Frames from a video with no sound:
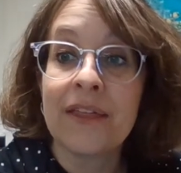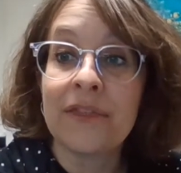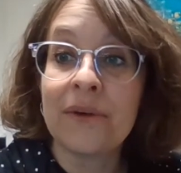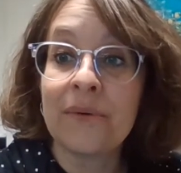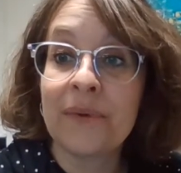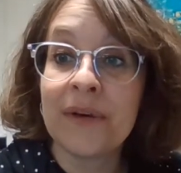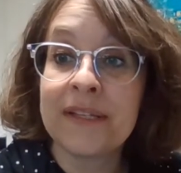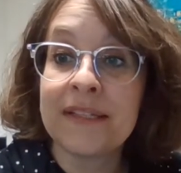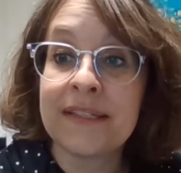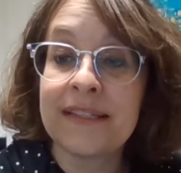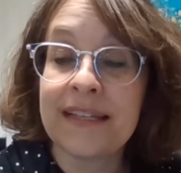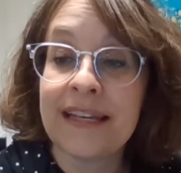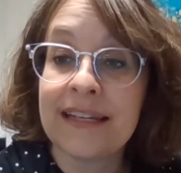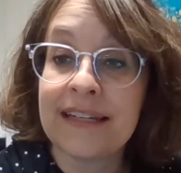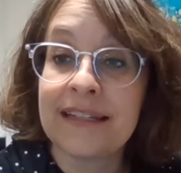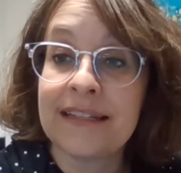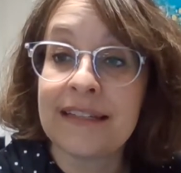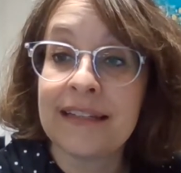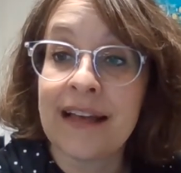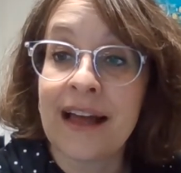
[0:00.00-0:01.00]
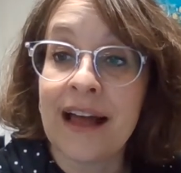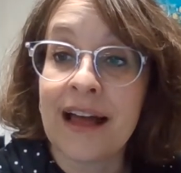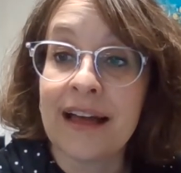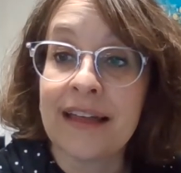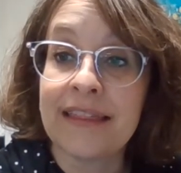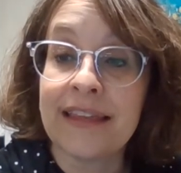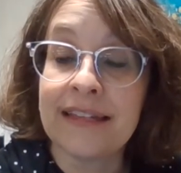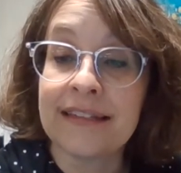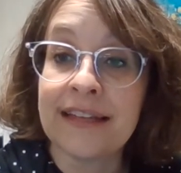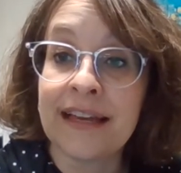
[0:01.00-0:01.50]
The ones that
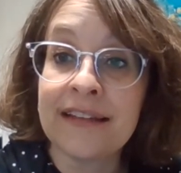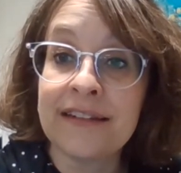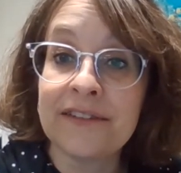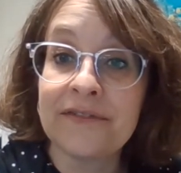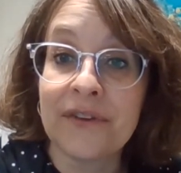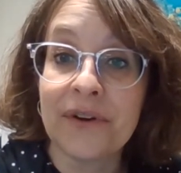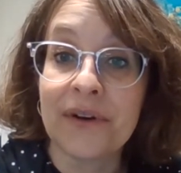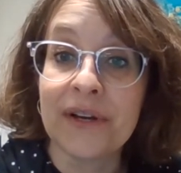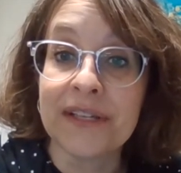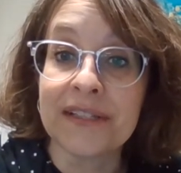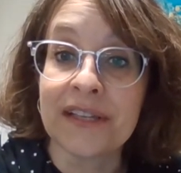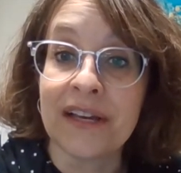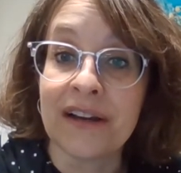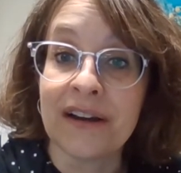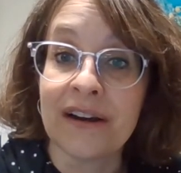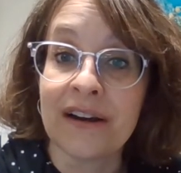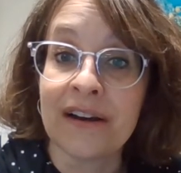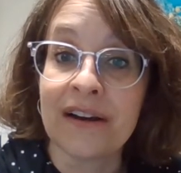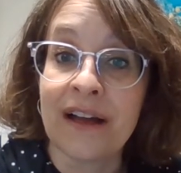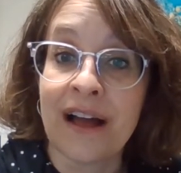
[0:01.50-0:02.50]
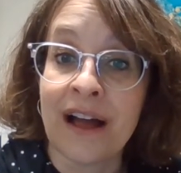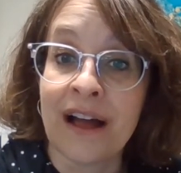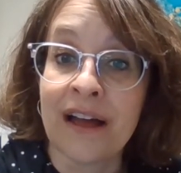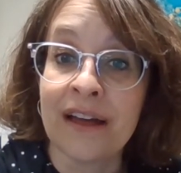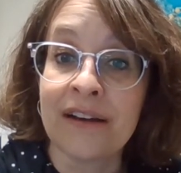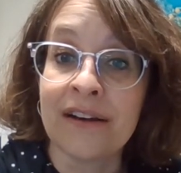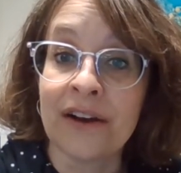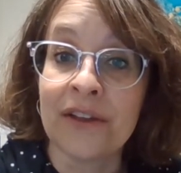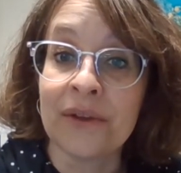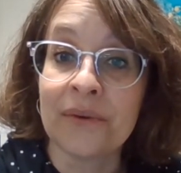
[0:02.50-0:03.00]
they tend to focus on
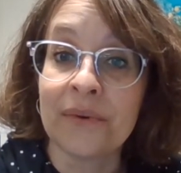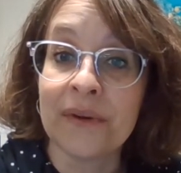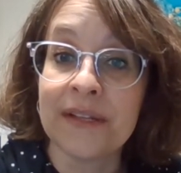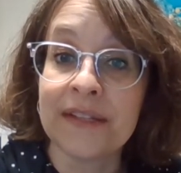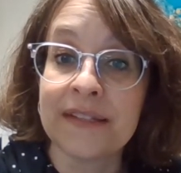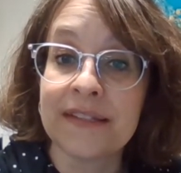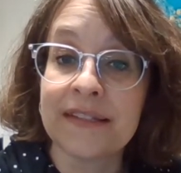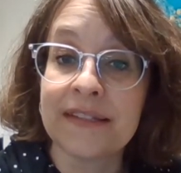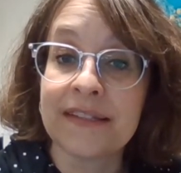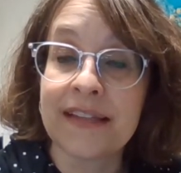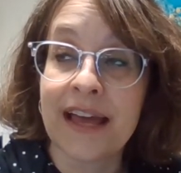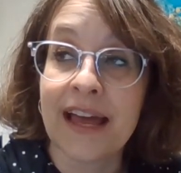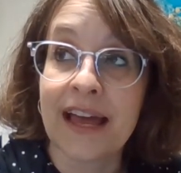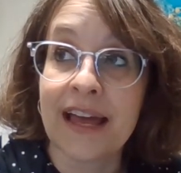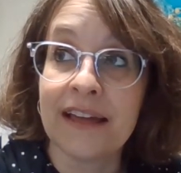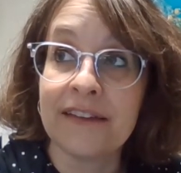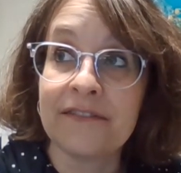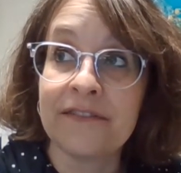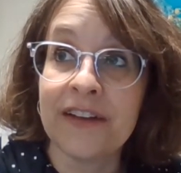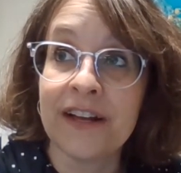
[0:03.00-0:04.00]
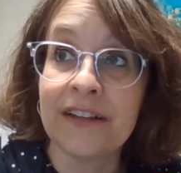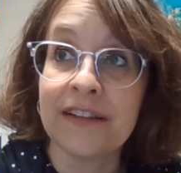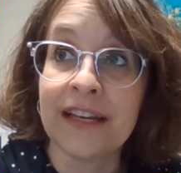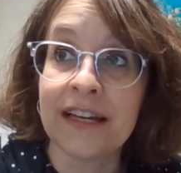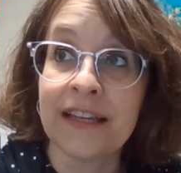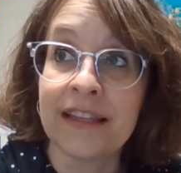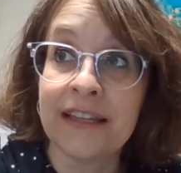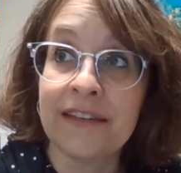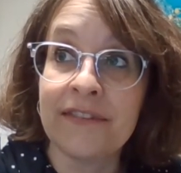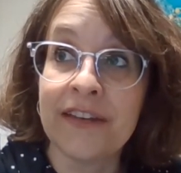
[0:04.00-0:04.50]
are the ones that felt
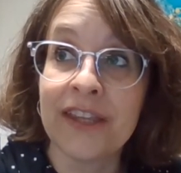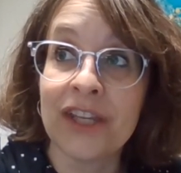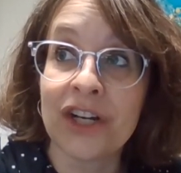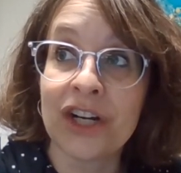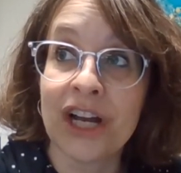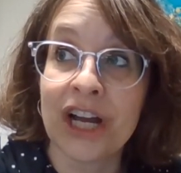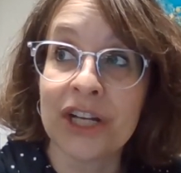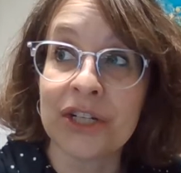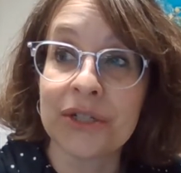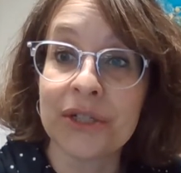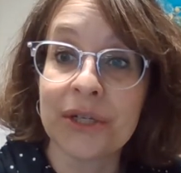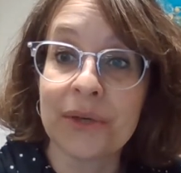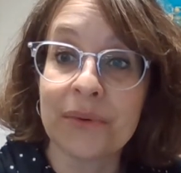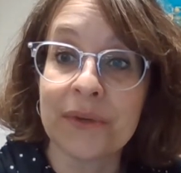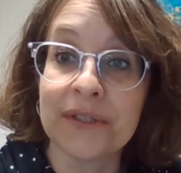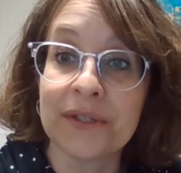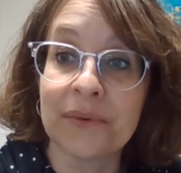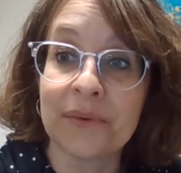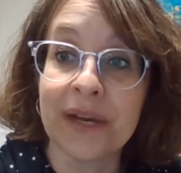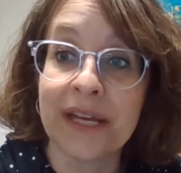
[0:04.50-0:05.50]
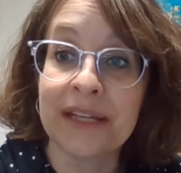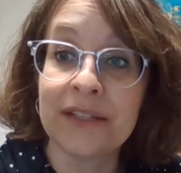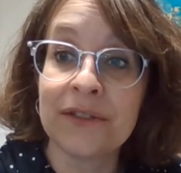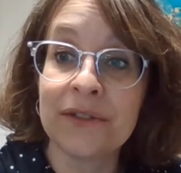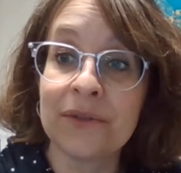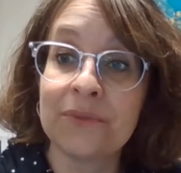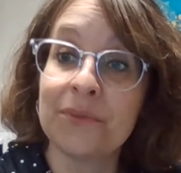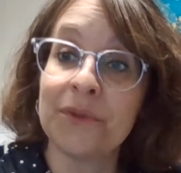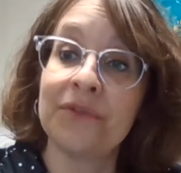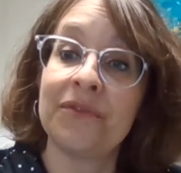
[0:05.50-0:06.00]
like leaving their country was a way
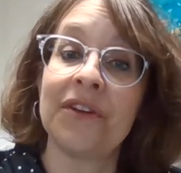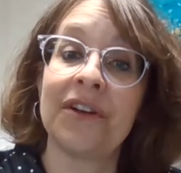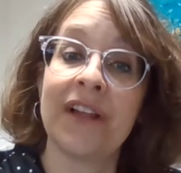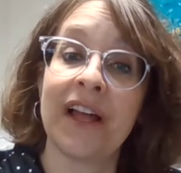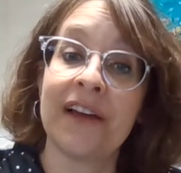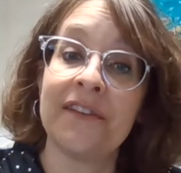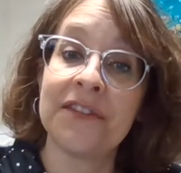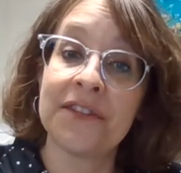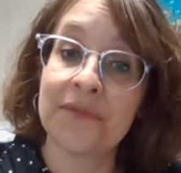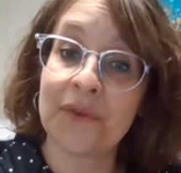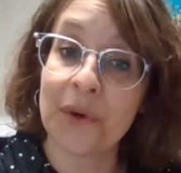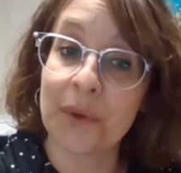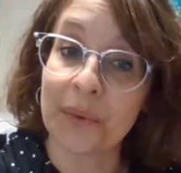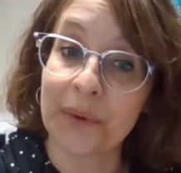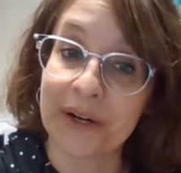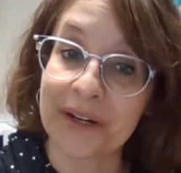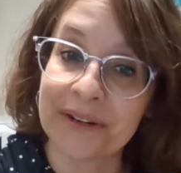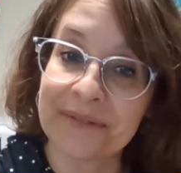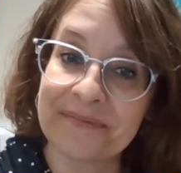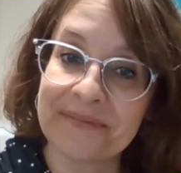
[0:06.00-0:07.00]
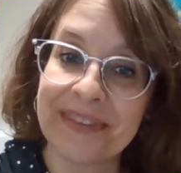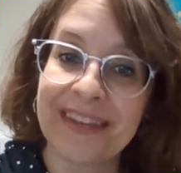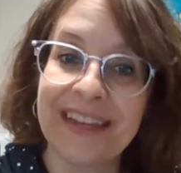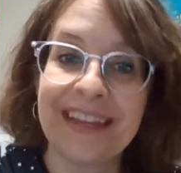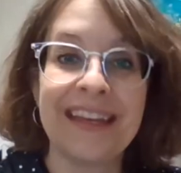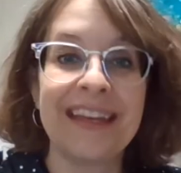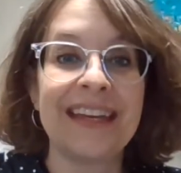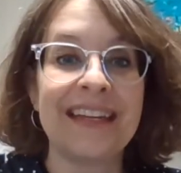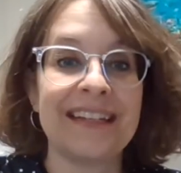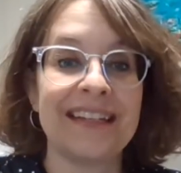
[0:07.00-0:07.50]
to move their lives forward.
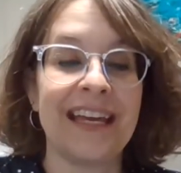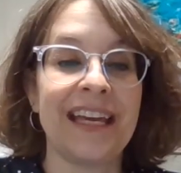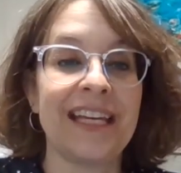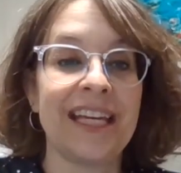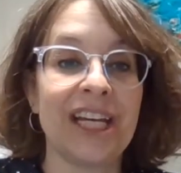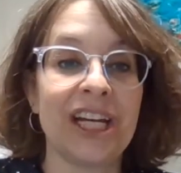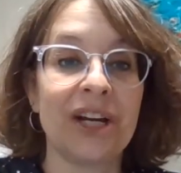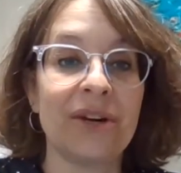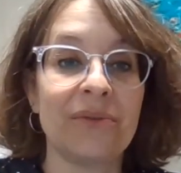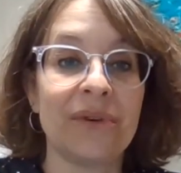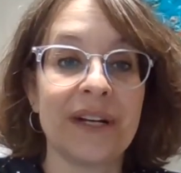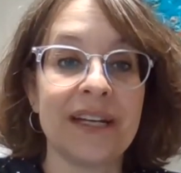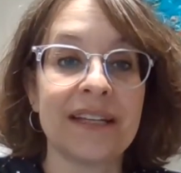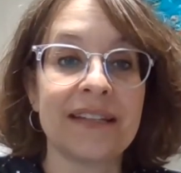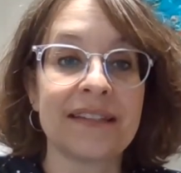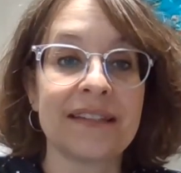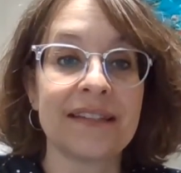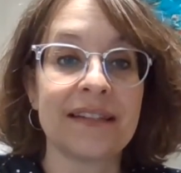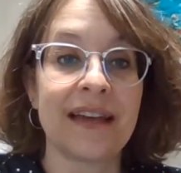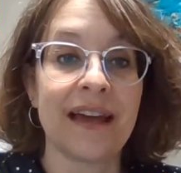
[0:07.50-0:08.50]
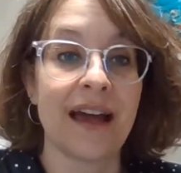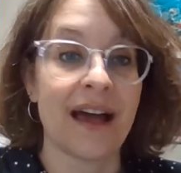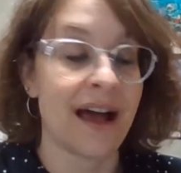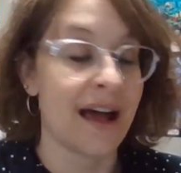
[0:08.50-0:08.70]
Taking a risk